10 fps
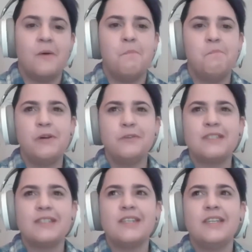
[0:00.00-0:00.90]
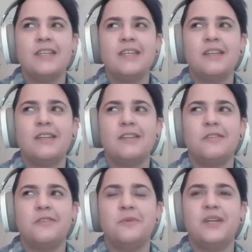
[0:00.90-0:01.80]
mostly
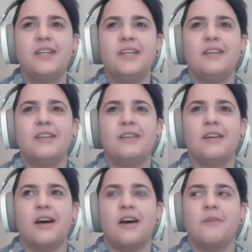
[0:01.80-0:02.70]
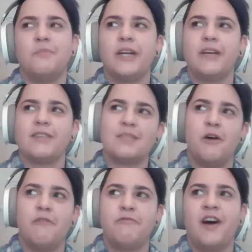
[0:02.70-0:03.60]
doing putting out
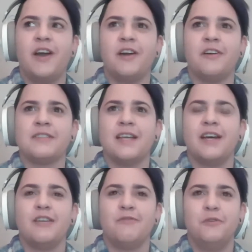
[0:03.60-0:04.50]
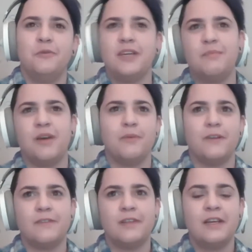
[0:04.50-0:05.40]
small fires. Like if you keep up
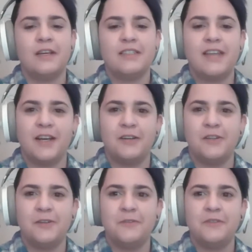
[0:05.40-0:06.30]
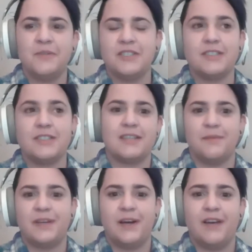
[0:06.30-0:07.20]
with tech news, which is
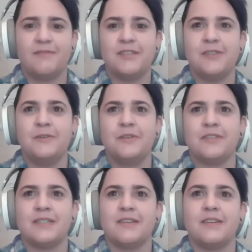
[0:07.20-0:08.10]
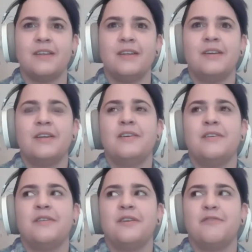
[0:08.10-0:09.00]
something I have to do, there's a
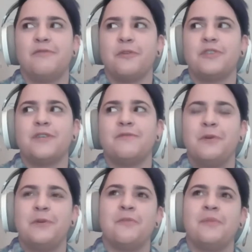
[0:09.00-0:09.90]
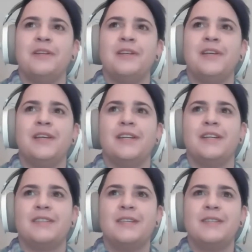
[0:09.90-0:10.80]
unfortunate vulnerability in
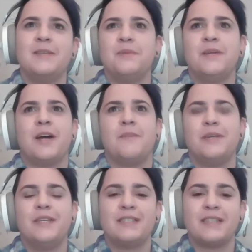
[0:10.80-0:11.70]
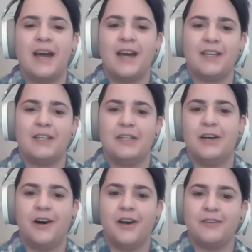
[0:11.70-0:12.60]
a TCP IP stack and a
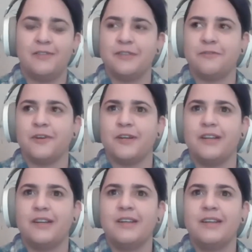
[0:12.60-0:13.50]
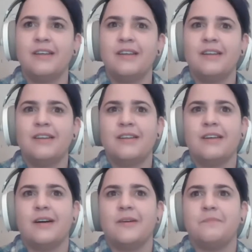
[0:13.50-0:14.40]
lot of different
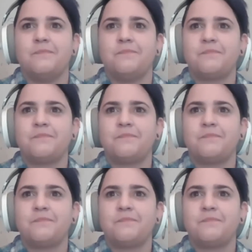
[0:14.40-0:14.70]
I don't